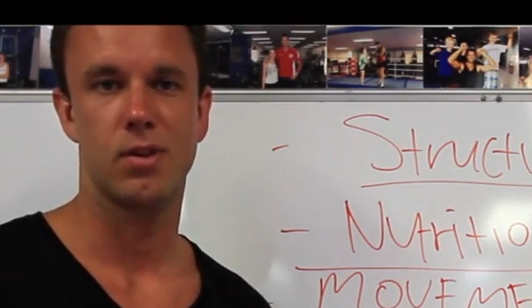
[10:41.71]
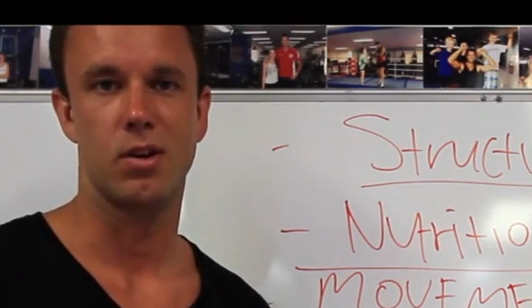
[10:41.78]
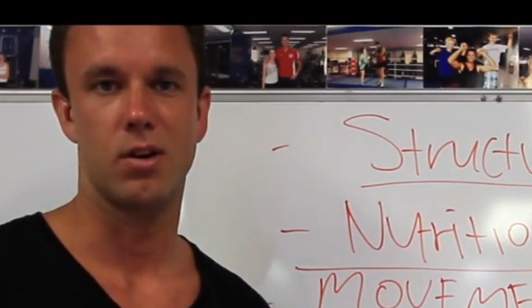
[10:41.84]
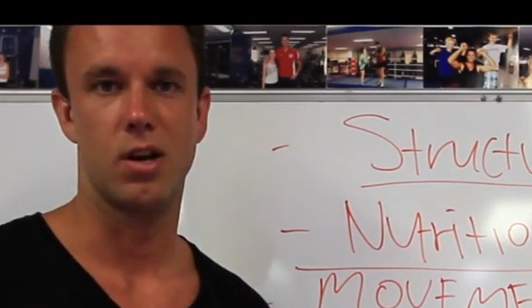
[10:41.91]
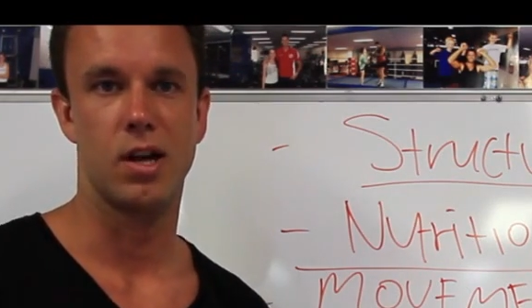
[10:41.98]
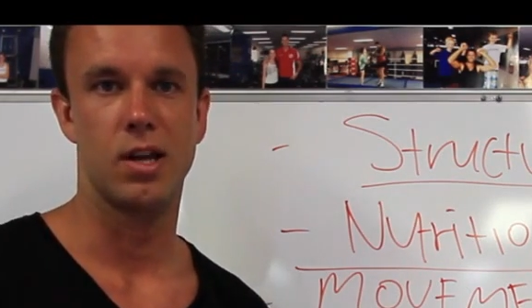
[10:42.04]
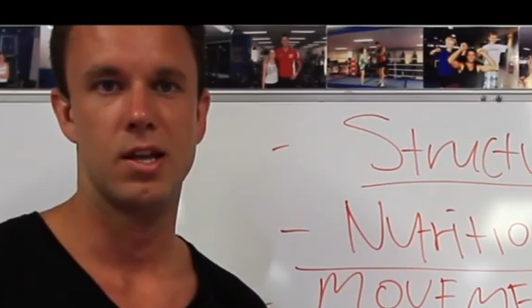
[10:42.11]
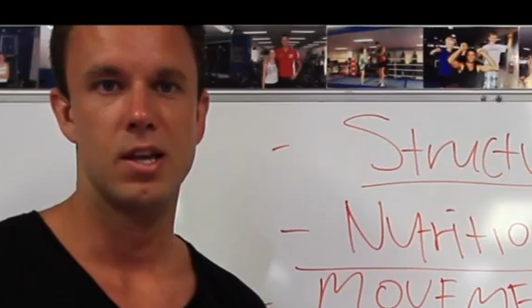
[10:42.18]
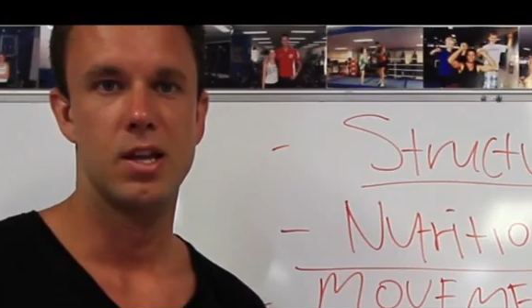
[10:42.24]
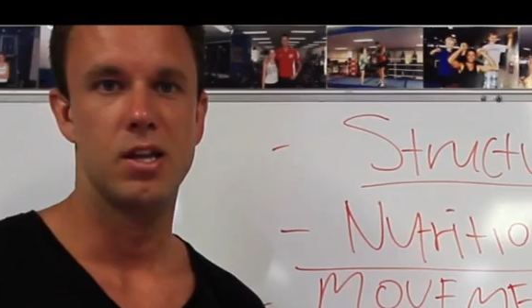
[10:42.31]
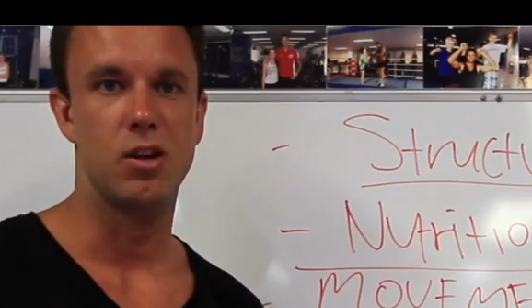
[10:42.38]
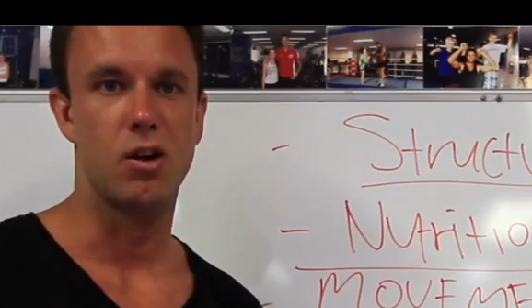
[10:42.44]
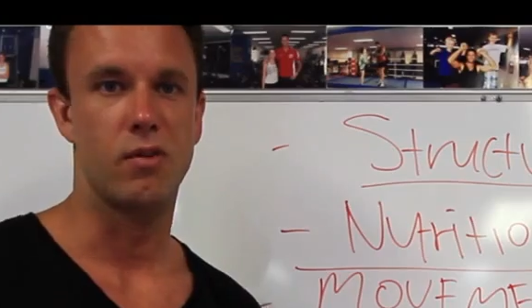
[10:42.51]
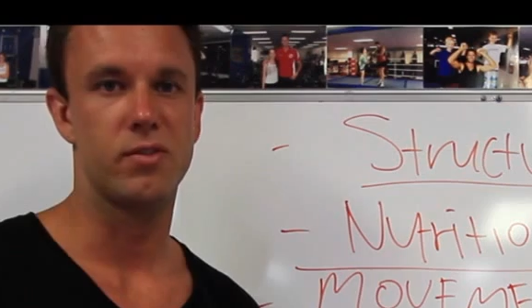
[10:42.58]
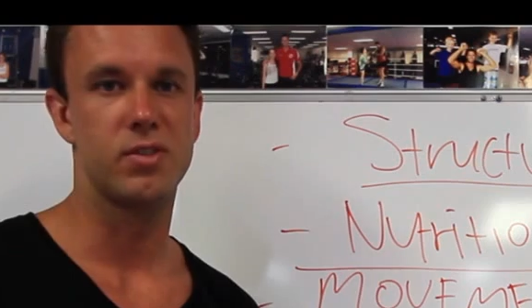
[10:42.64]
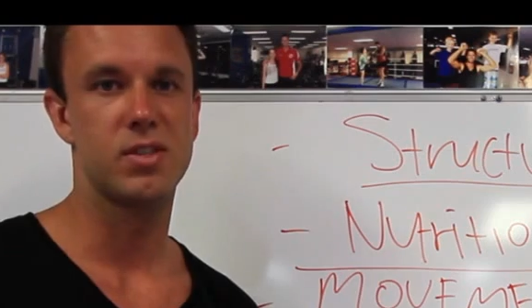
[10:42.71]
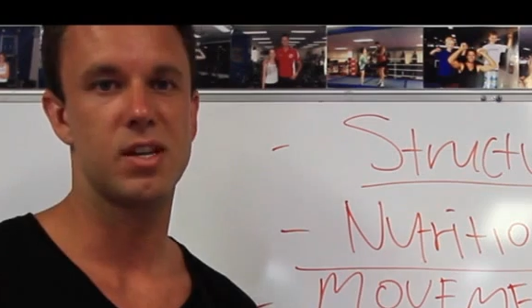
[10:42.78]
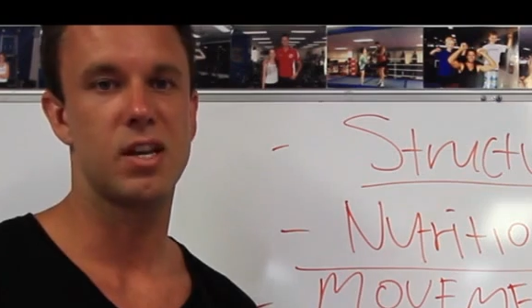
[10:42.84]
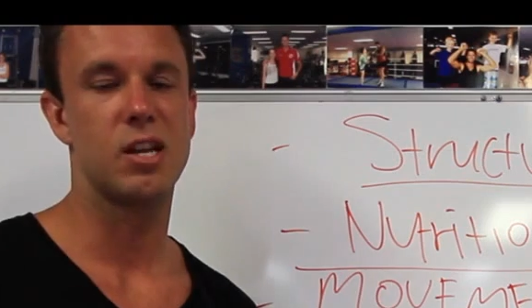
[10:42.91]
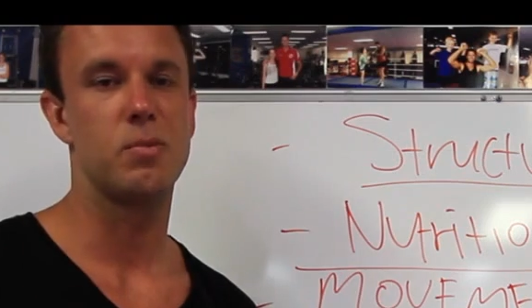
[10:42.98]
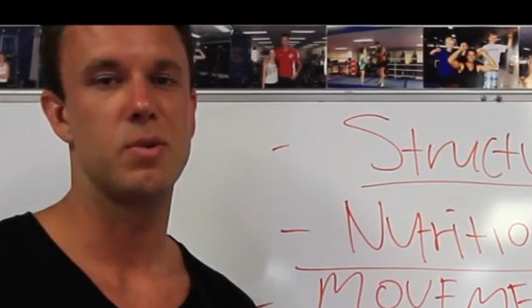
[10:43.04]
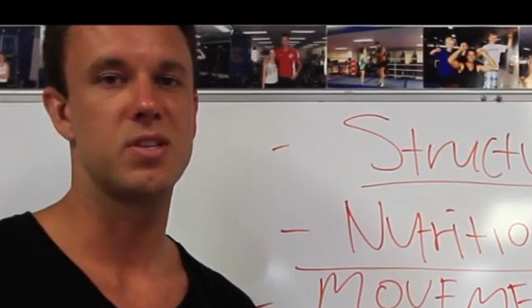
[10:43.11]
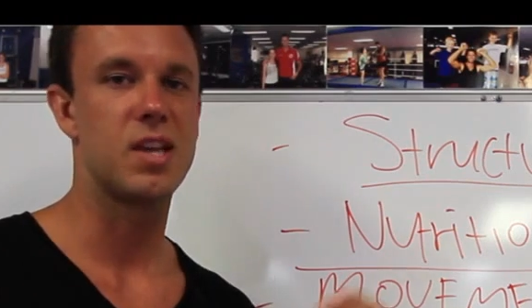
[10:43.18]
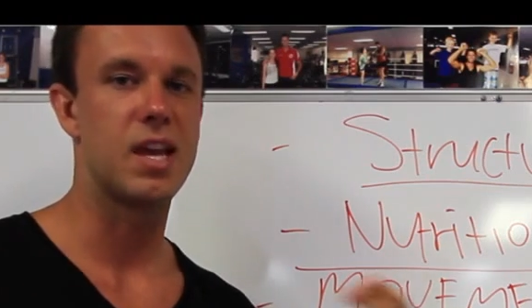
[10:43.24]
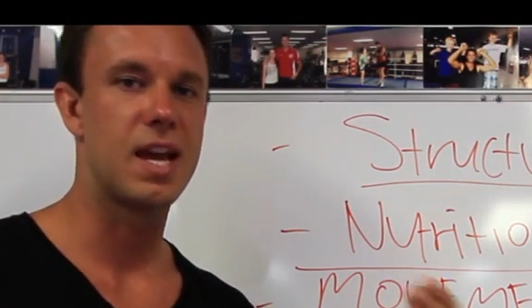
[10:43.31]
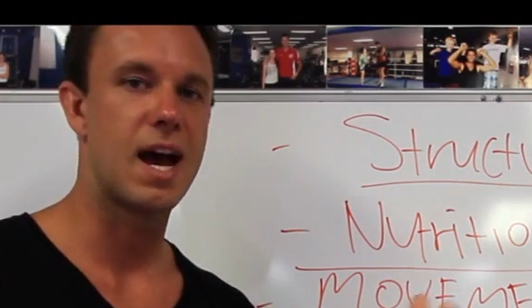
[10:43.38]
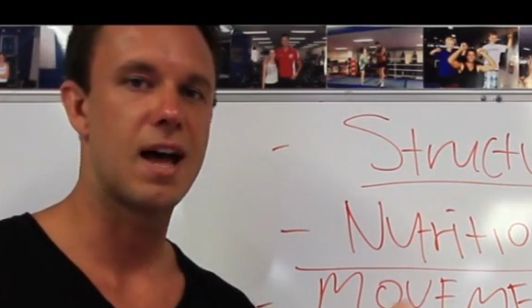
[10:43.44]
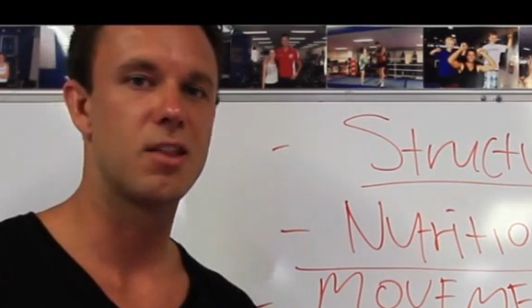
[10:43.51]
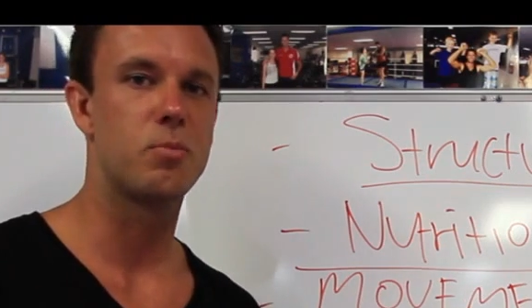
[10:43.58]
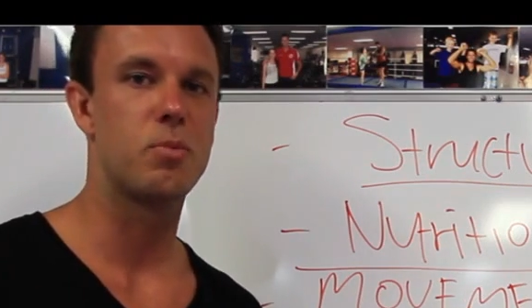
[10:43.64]
All right. You're obviously going to be
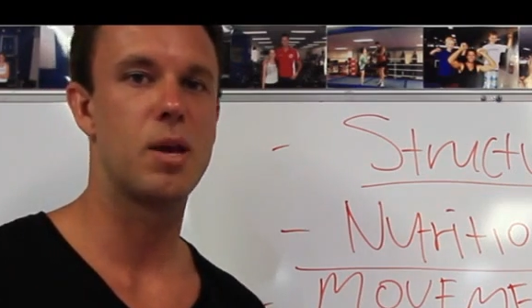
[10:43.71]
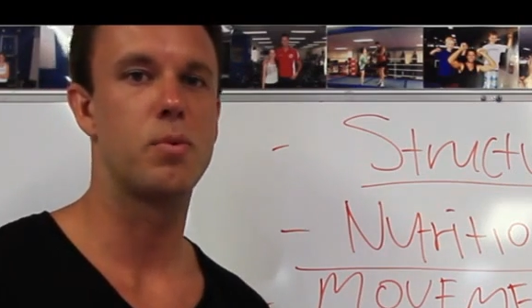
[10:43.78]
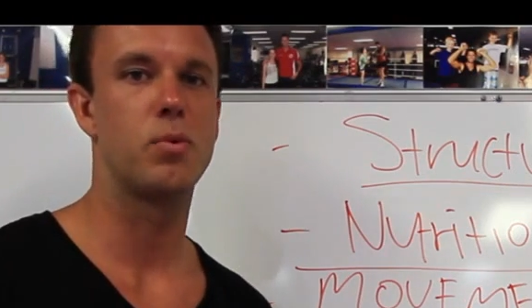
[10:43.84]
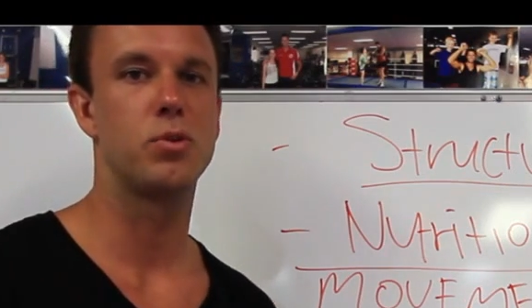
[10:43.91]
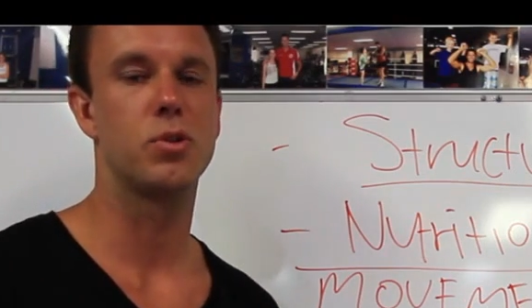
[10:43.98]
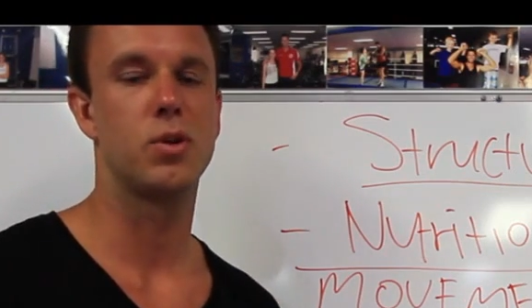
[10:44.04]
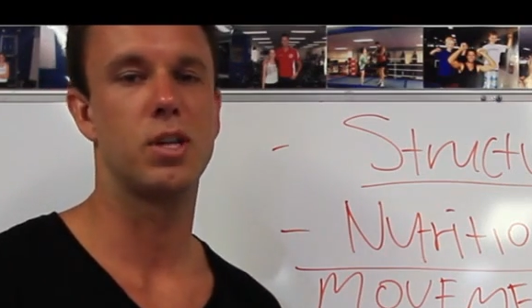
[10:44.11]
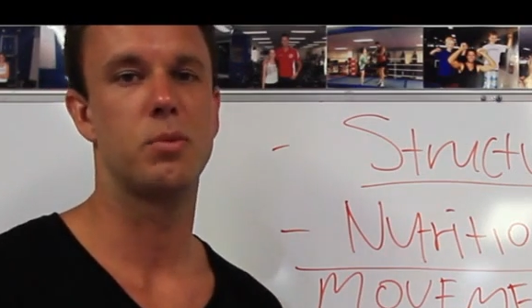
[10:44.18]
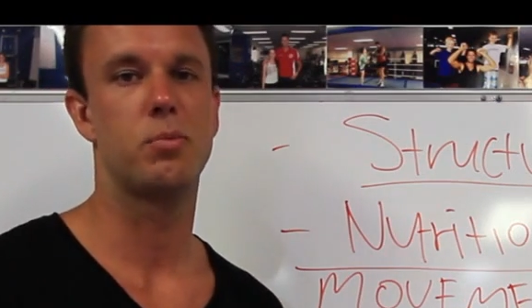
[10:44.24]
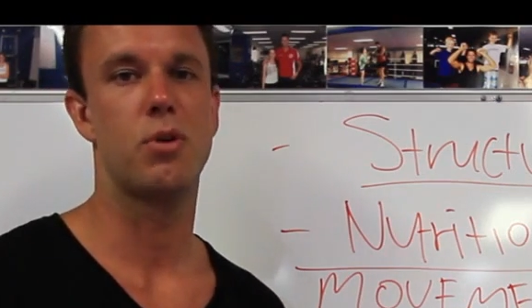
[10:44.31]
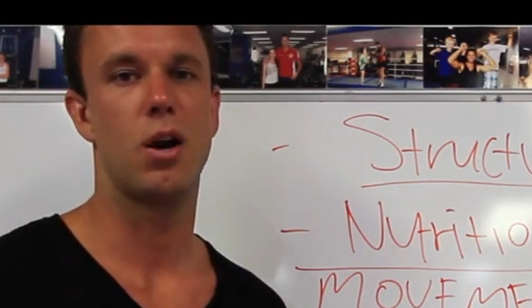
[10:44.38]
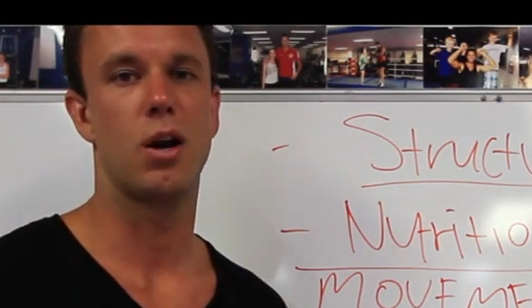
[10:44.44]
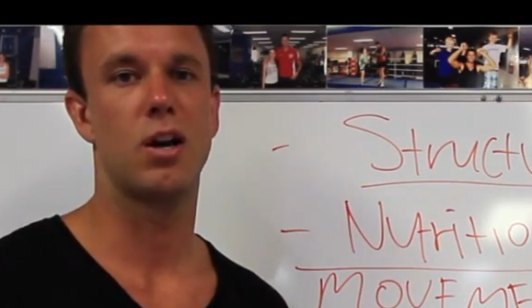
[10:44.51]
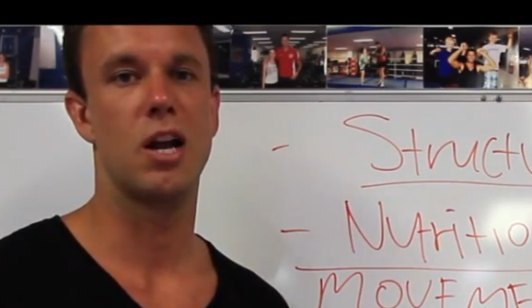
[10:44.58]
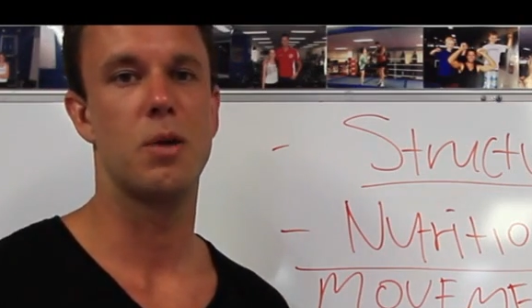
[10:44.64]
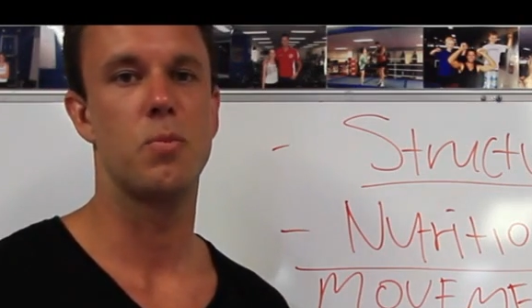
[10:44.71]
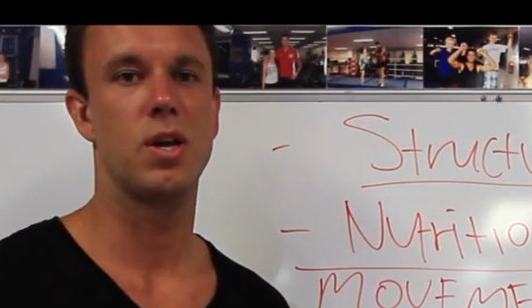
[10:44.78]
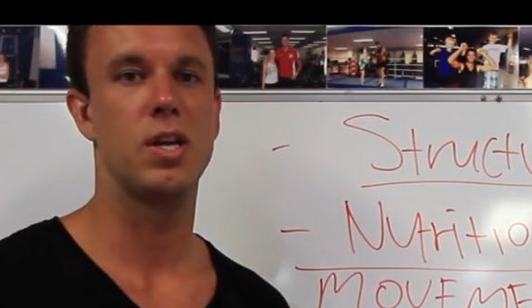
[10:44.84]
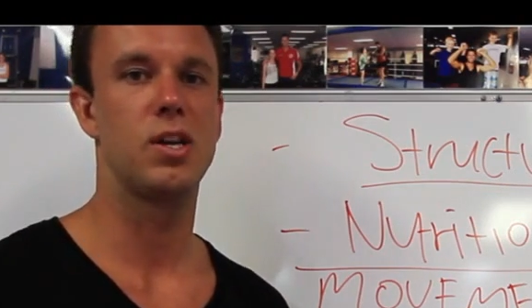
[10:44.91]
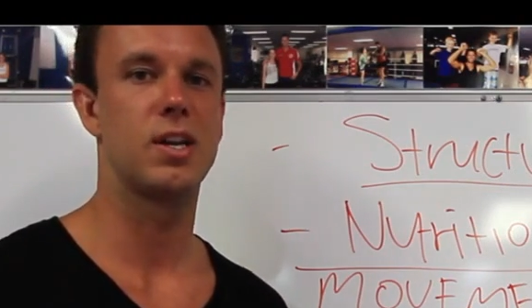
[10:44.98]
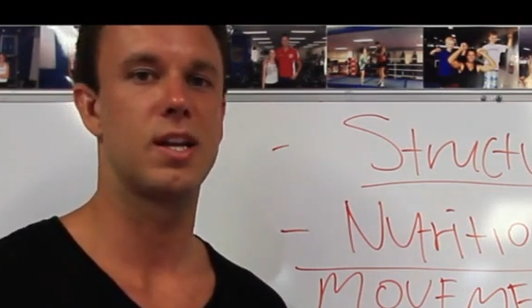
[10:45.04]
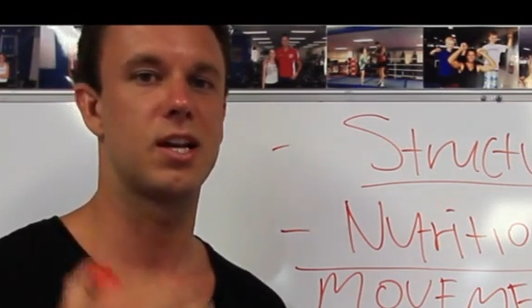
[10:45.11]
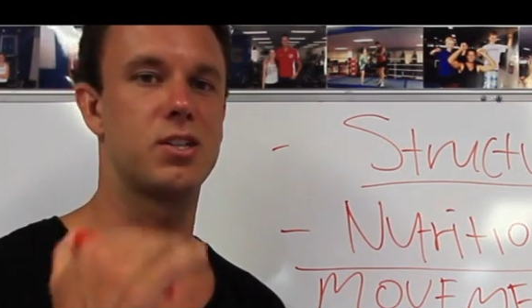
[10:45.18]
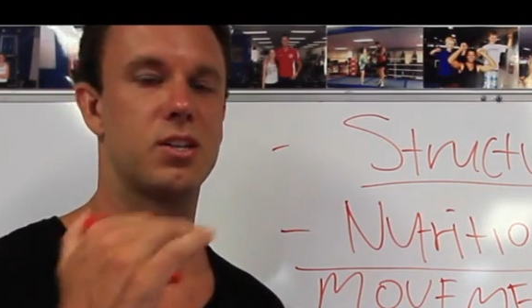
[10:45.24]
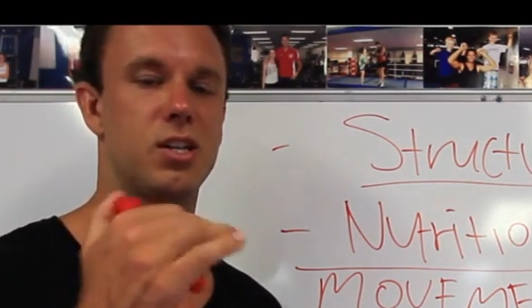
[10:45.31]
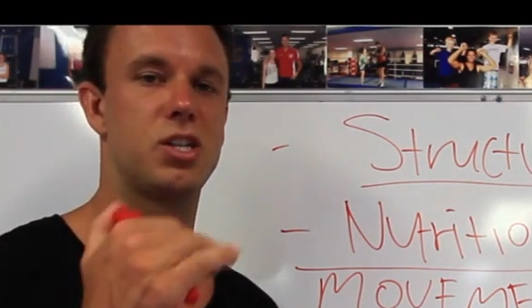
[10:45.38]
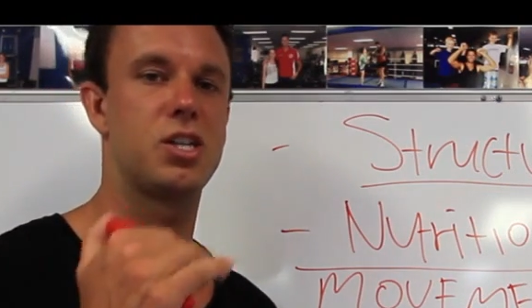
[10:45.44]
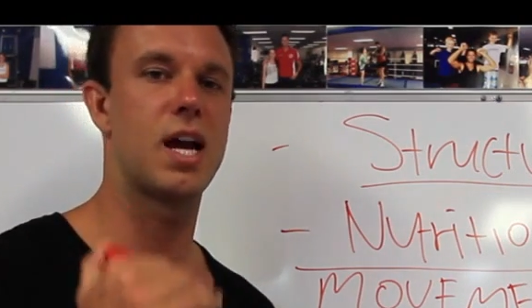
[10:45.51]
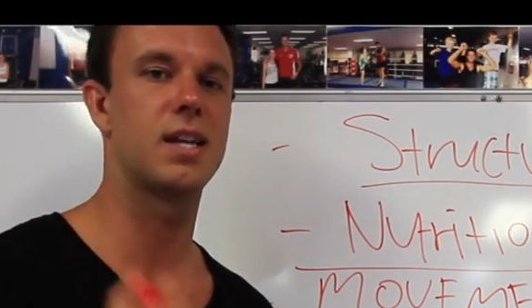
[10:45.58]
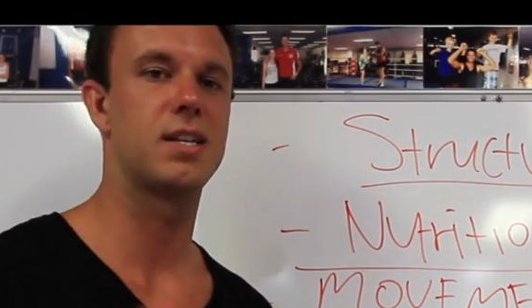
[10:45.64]
seeing other people doing the program where you can
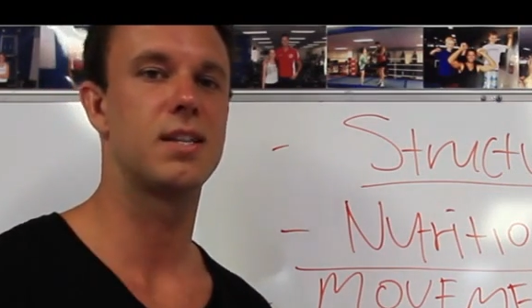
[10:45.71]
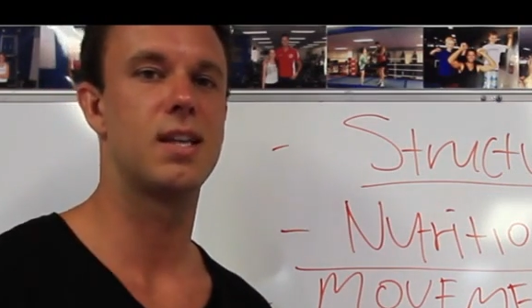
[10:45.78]
actually chat